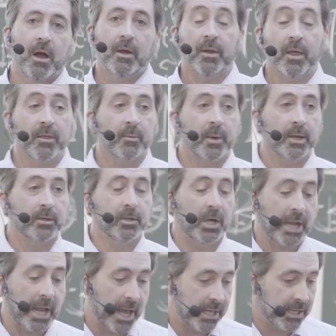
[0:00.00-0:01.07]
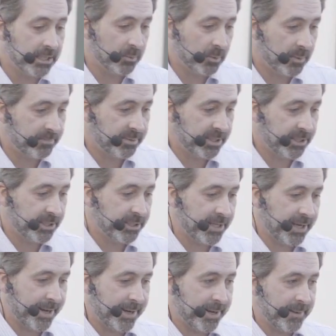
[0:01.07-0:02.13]
Another way to look at it would be
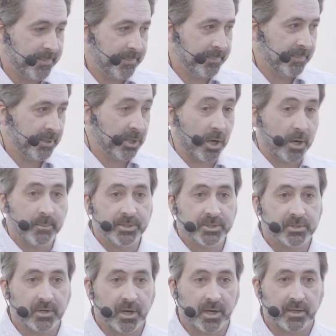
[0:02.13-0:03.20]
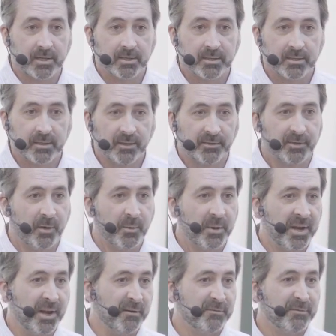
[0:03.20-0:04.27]
a garbage truck. I saw
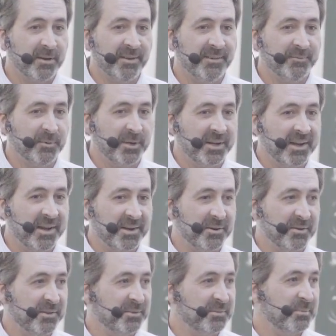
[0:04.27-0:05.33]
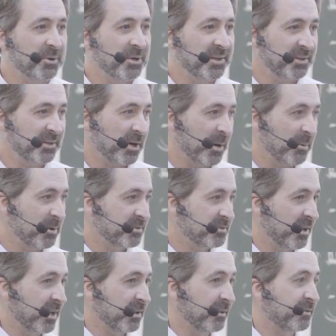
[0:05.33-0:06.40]
one out front when I got here this morning, a garbage truck.